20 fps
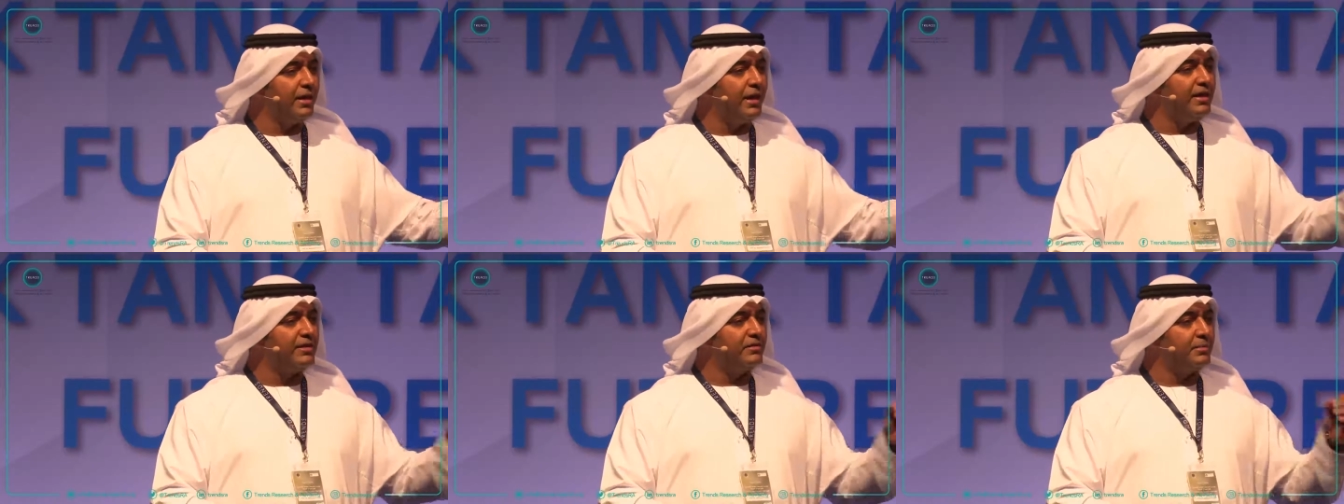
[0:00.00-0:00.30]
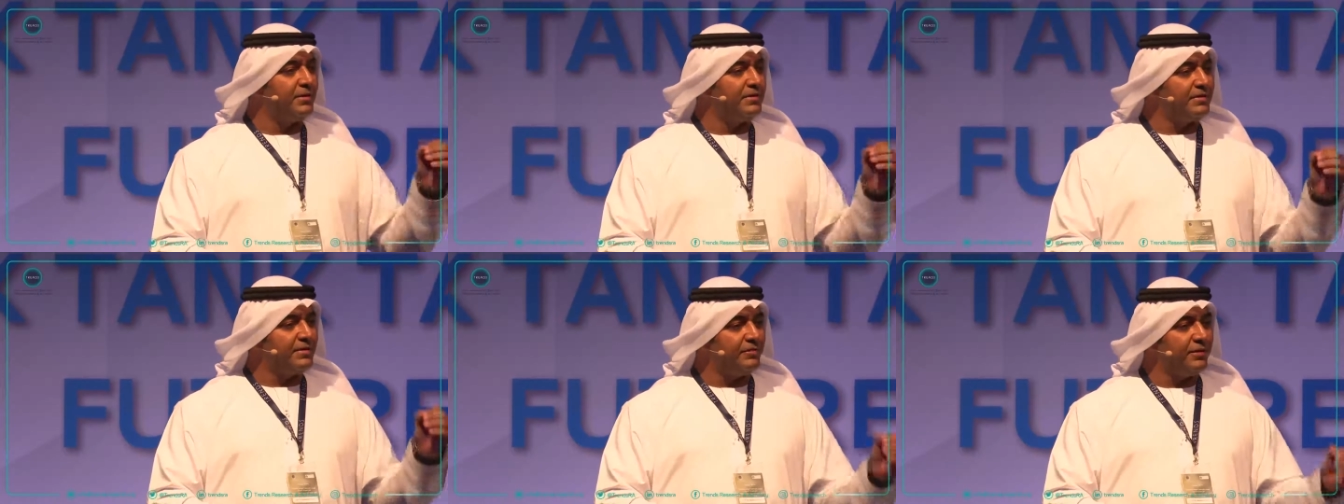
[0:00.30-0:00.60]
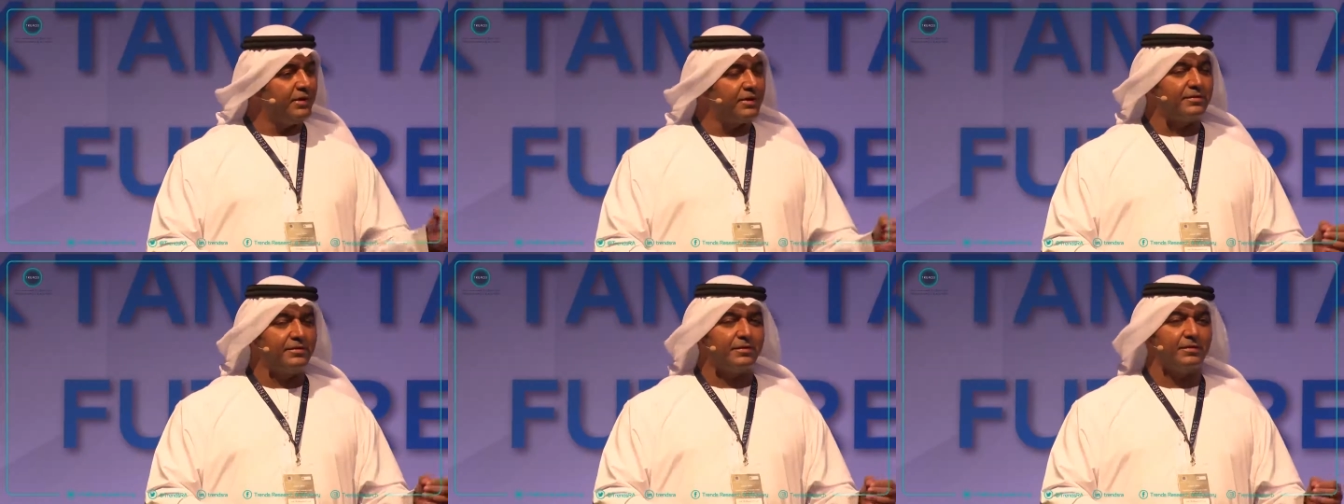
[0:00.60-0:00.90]

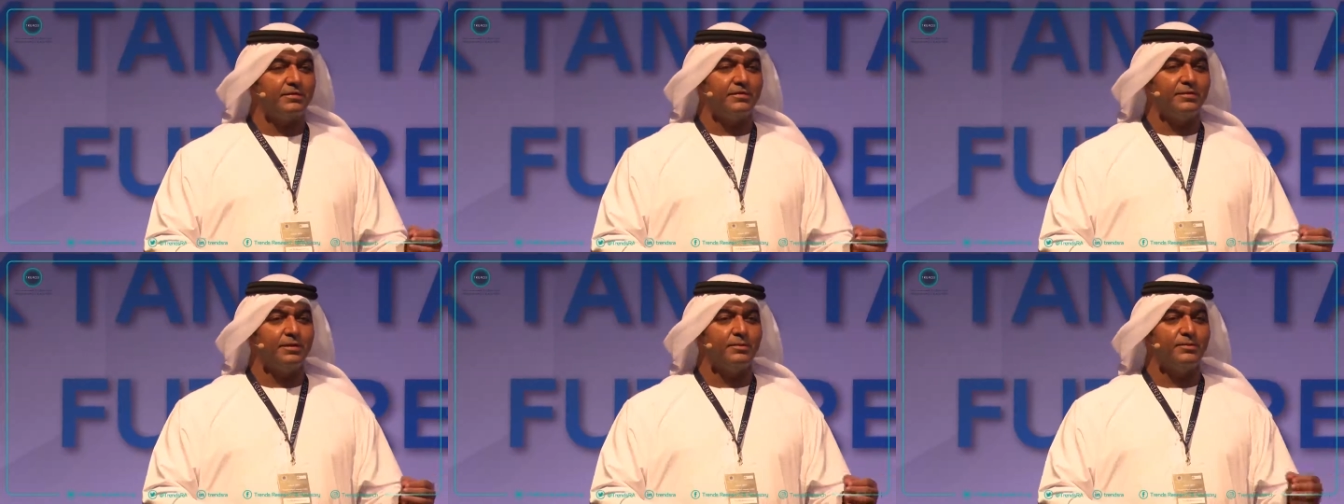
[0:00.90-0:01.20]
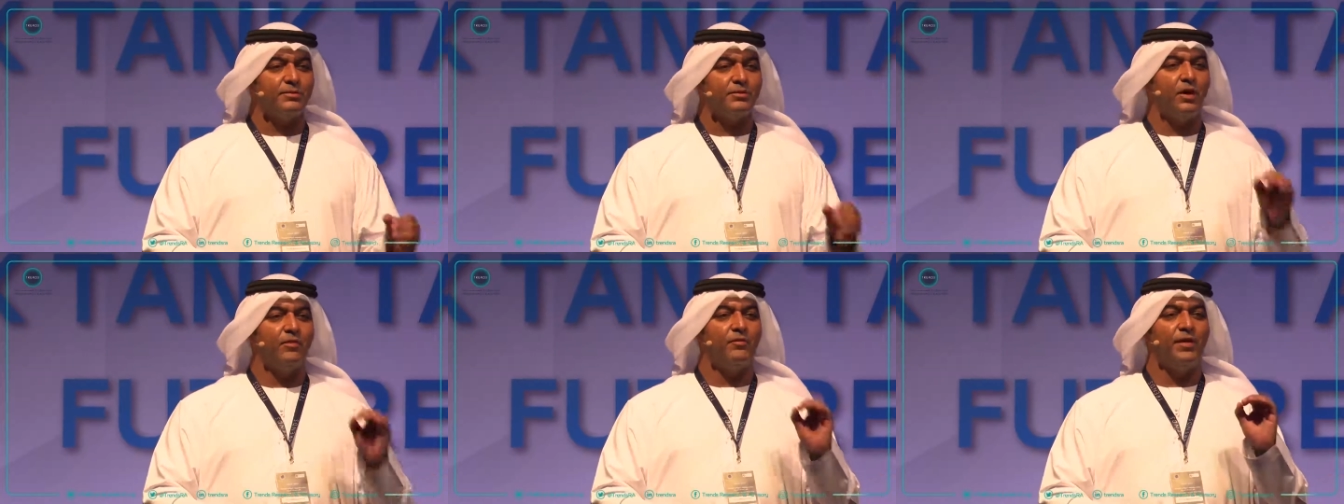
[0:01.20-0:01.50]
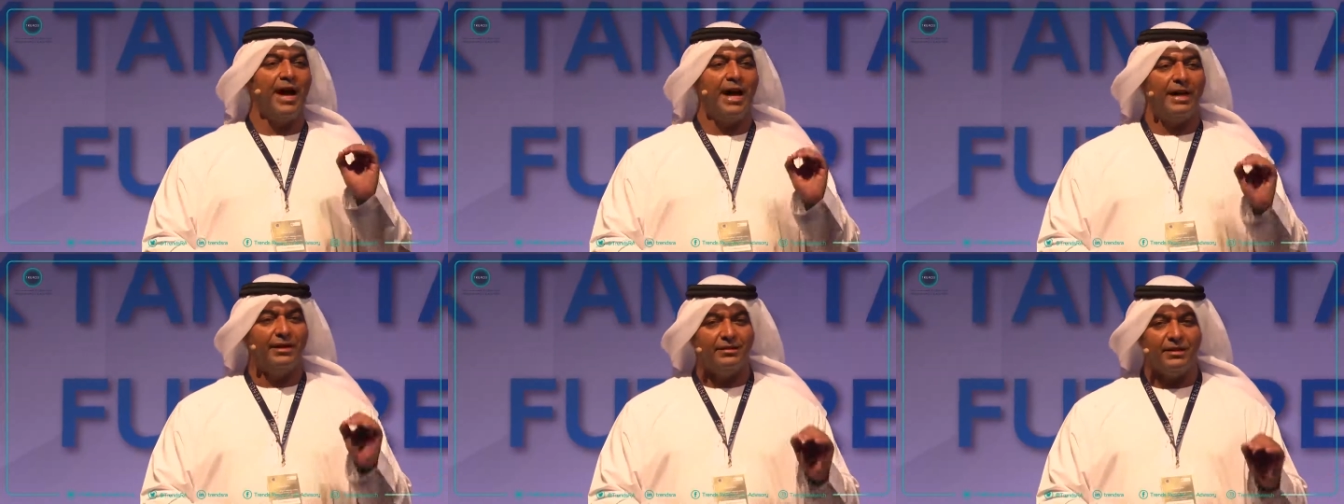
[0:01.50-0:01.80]
specific systems of
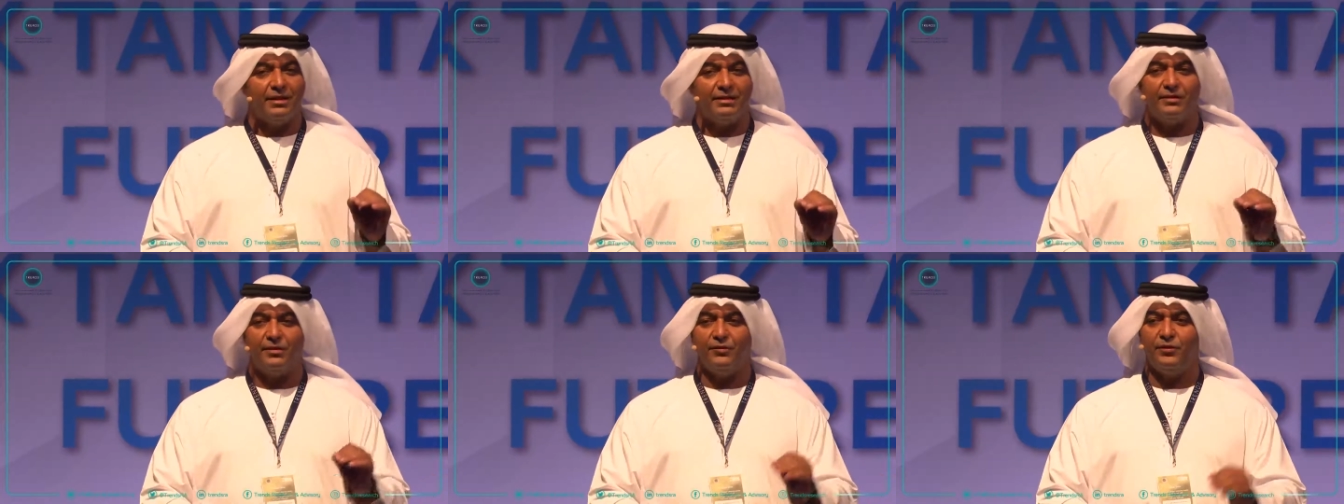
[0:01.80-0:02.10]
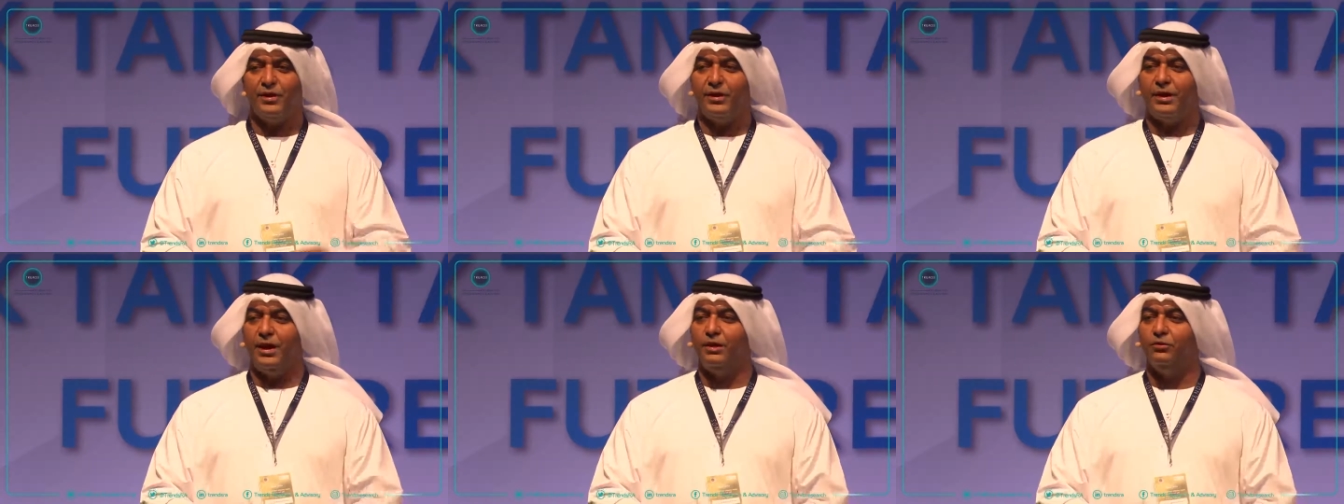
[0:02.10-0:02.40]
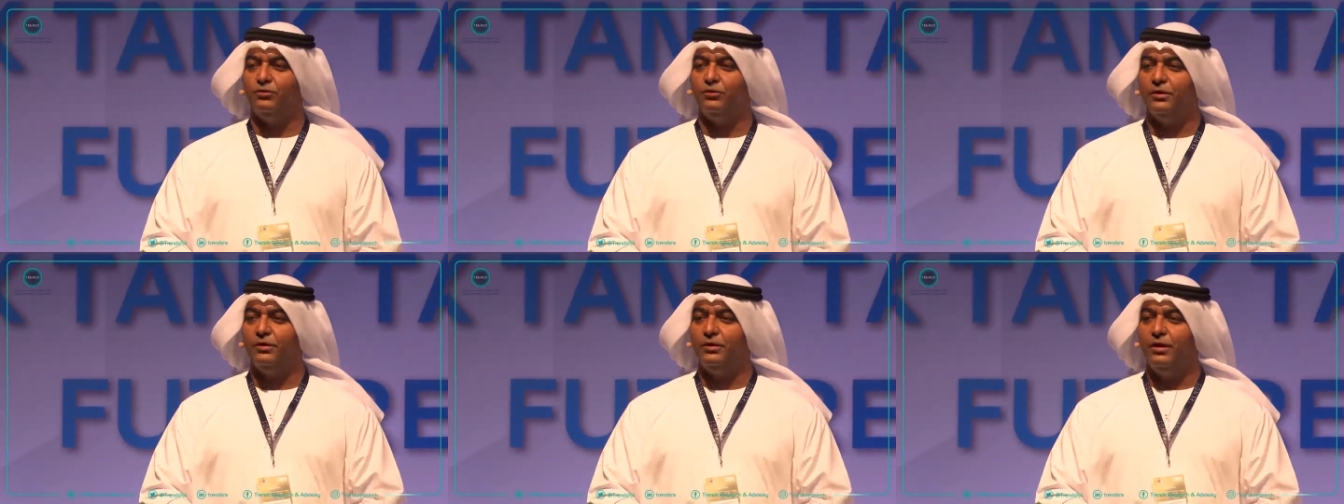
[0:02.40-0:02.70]

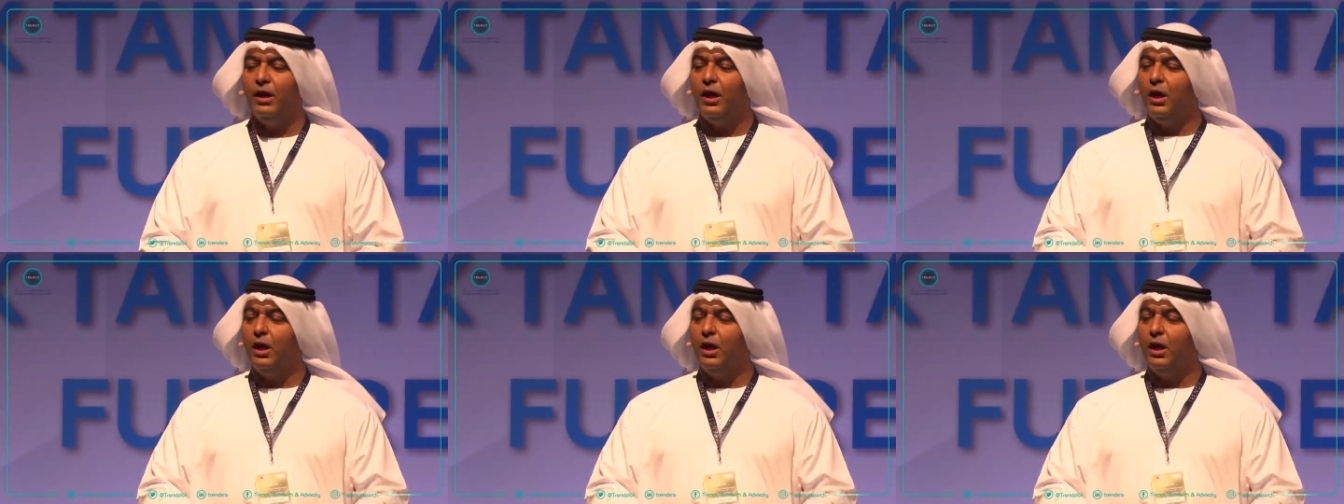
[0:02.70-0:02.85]
identification,